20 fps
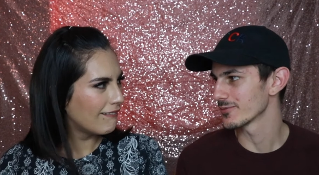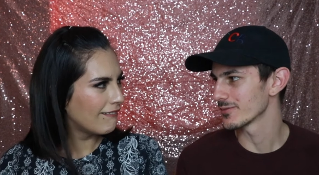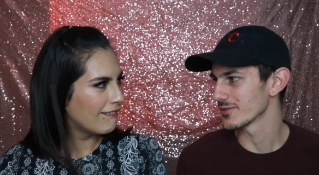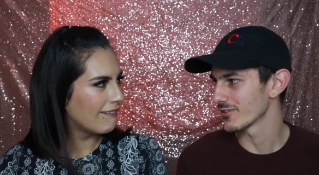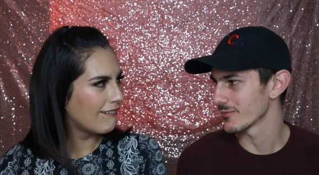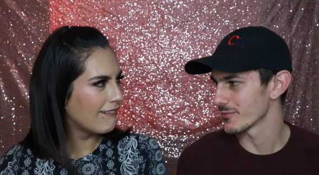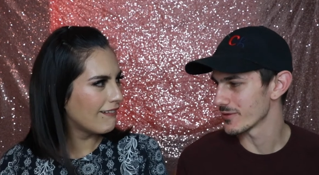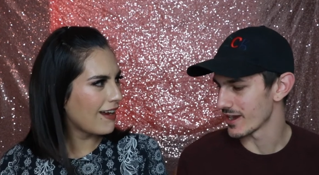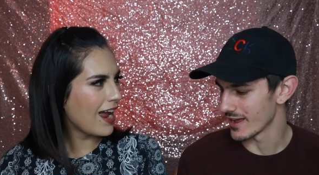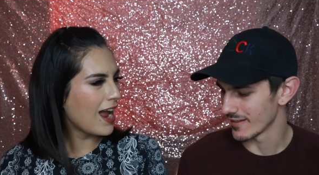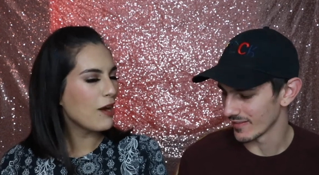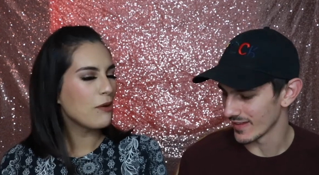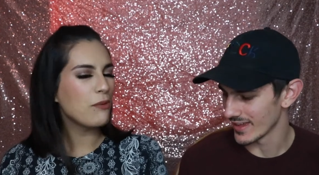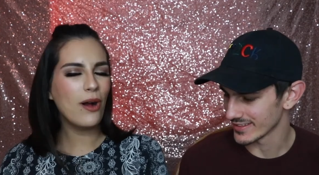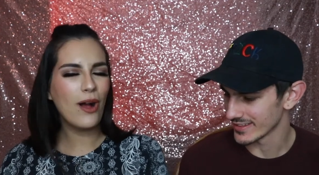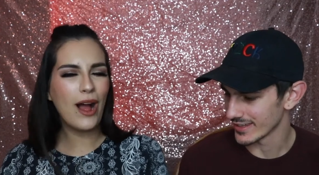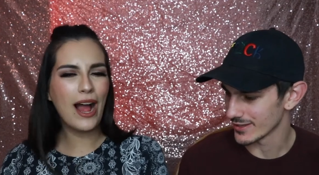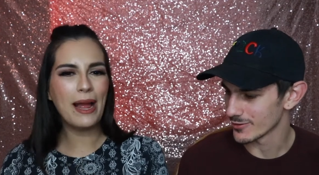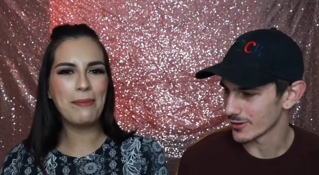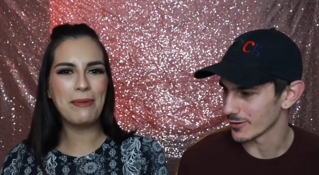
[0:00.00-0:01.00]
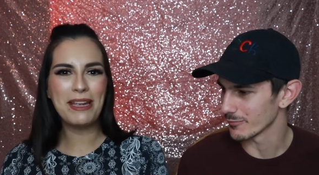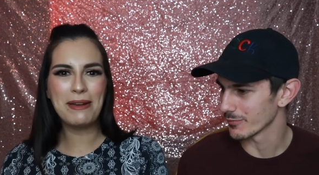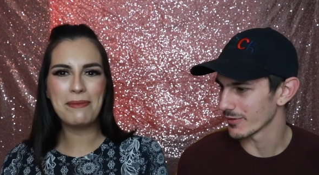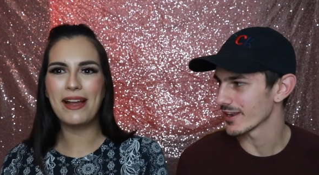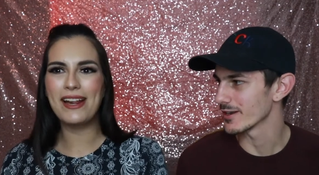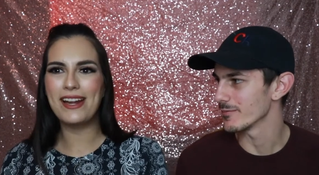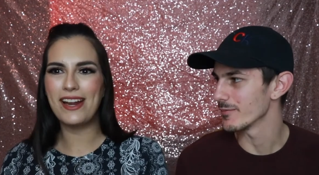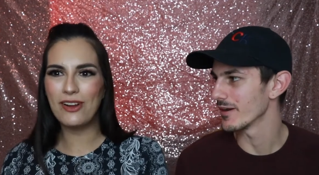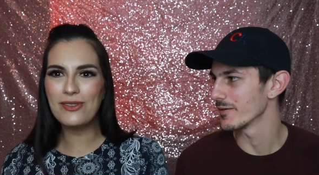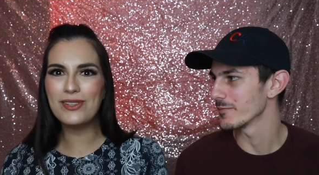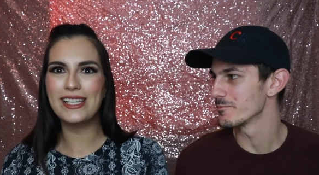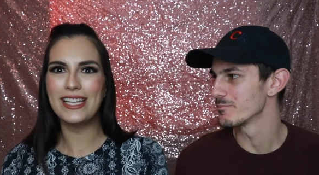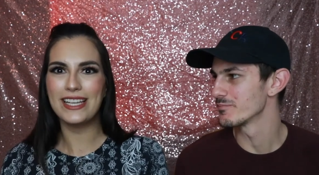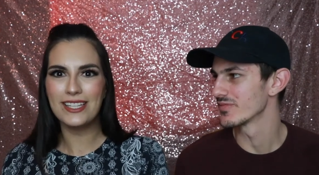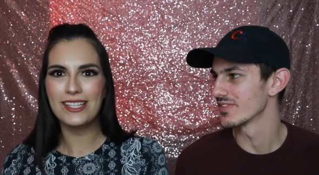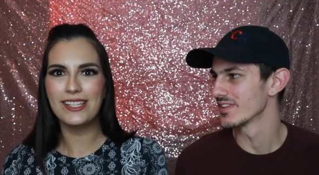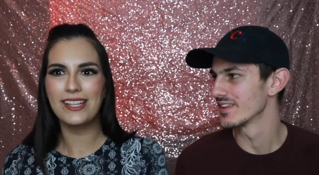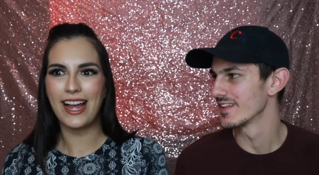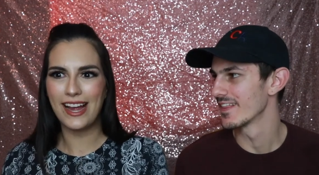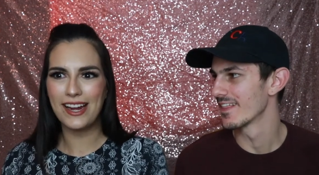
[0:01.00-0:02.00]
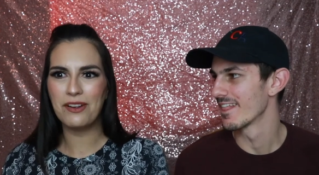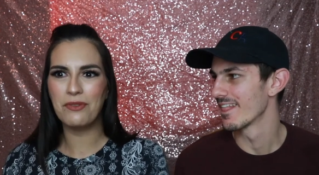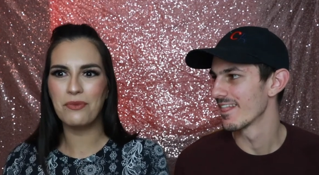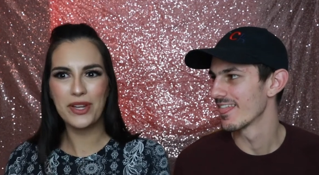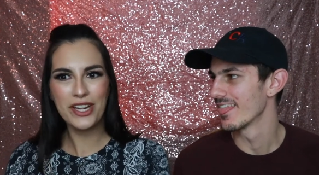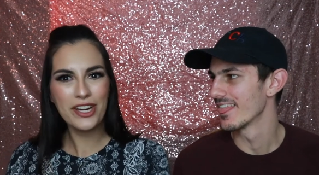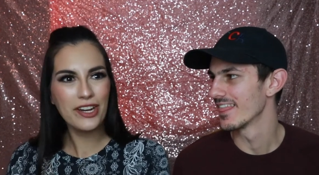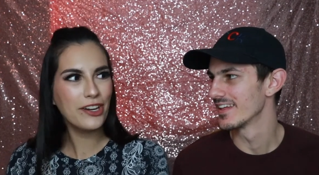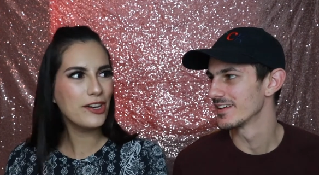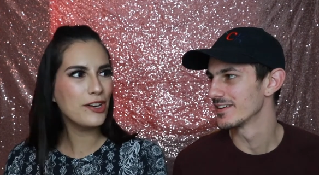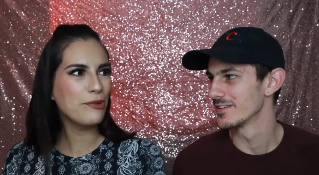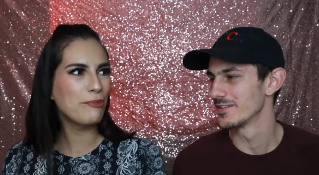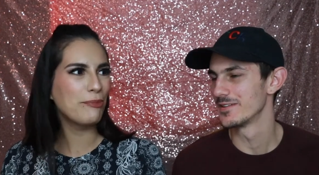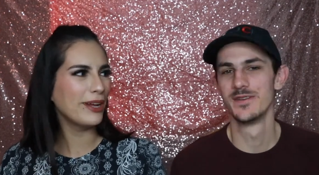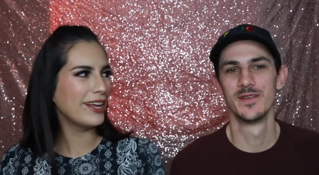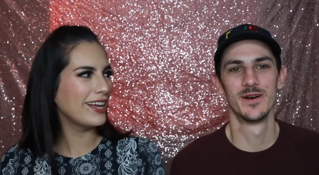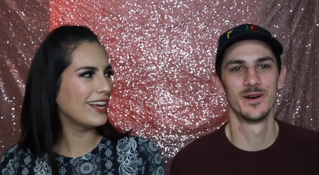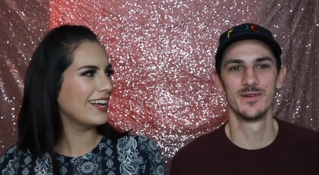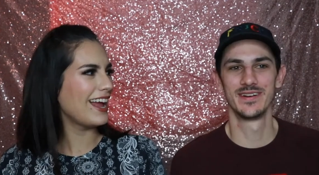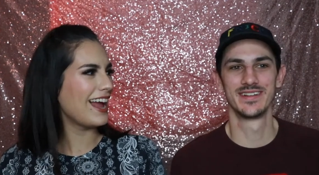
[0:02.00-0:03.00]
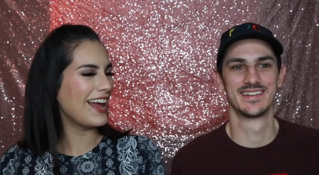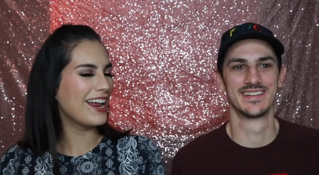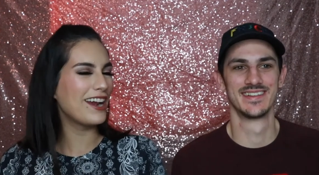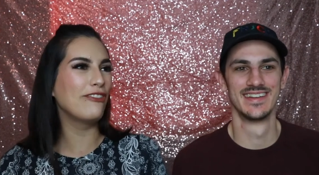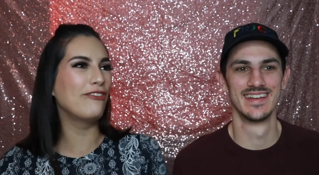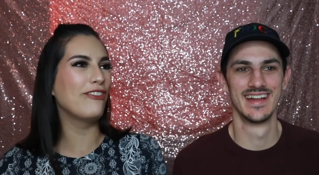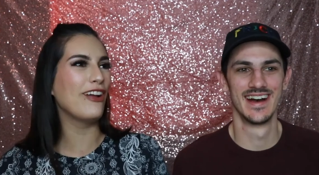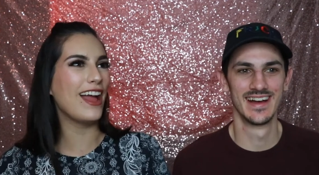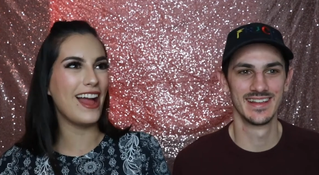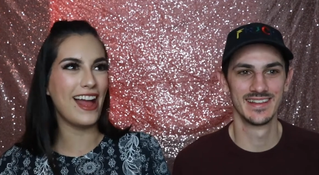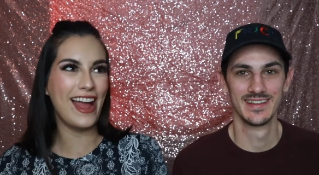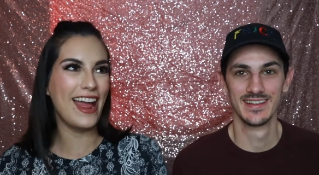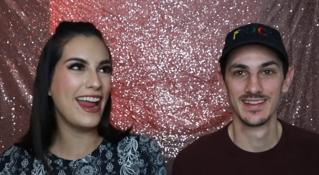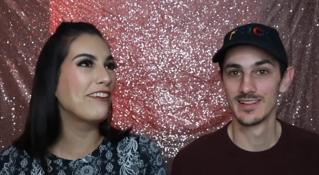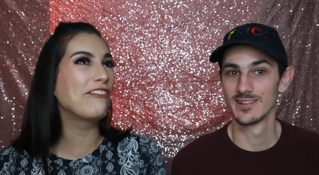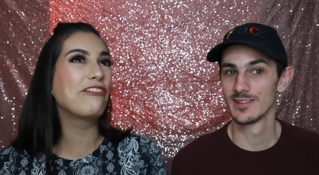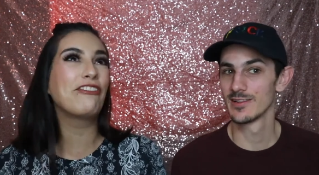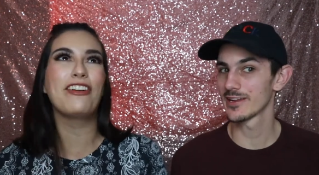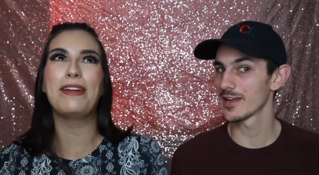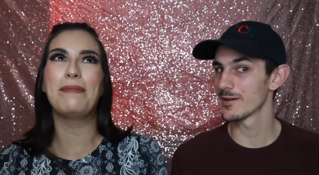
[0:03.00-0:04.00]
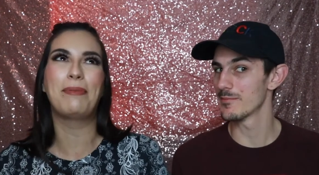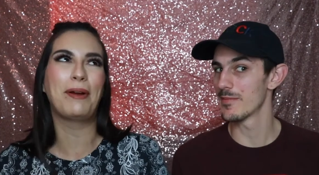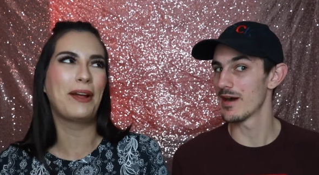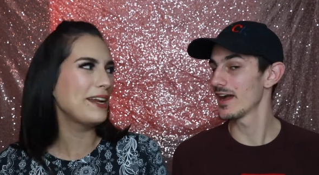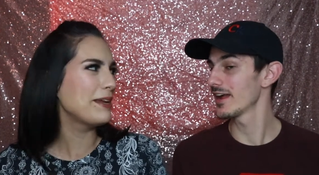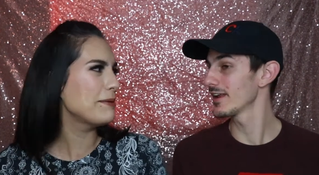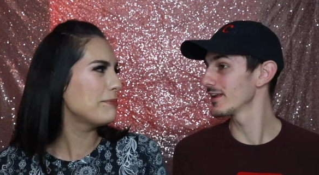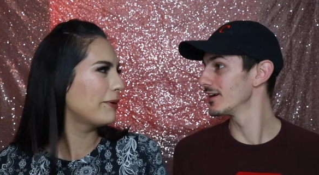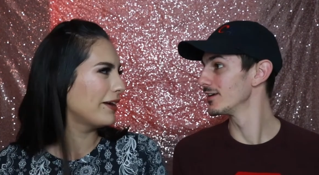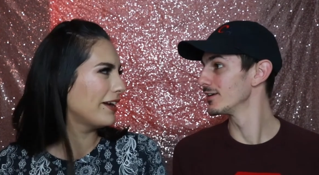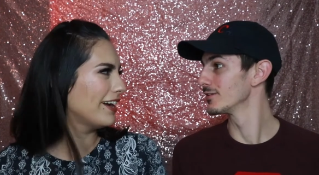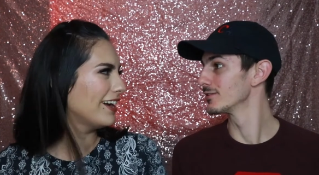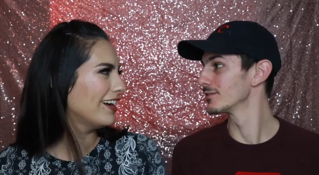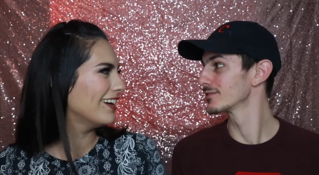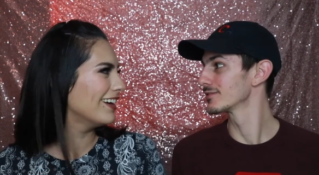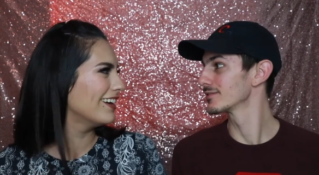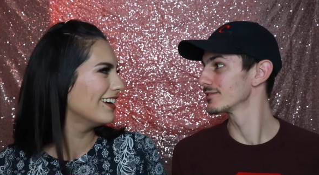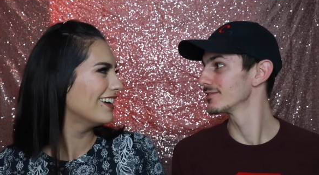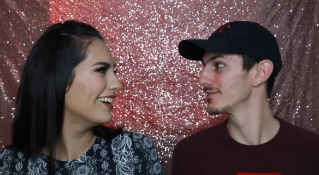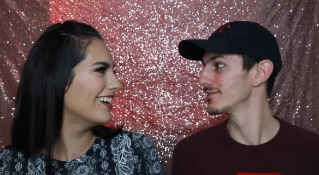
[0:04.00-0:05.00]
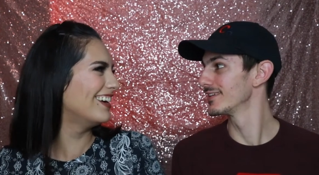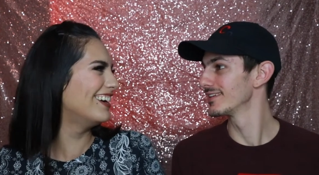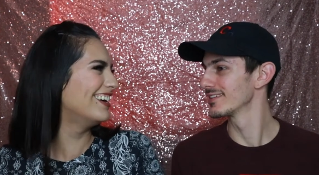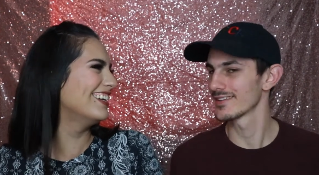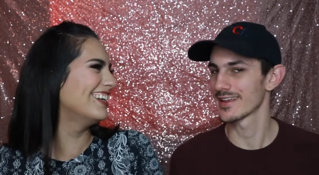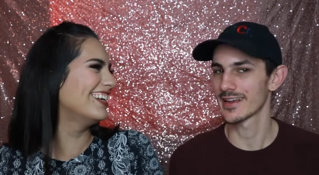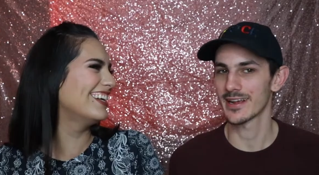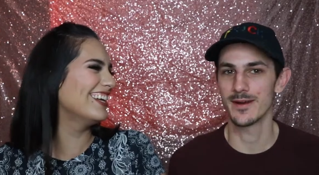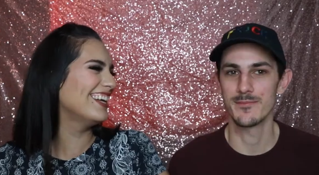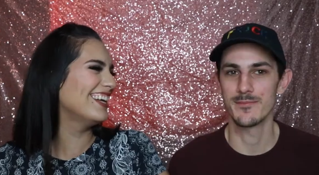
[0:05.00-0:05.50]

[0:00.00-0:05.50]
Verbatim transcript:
Speaker 1: be something I liked. Well, I
Speaker 2: mean, my about. nose is kind of weird, but no, out of not. everybody Look part...
Speaker 1: like a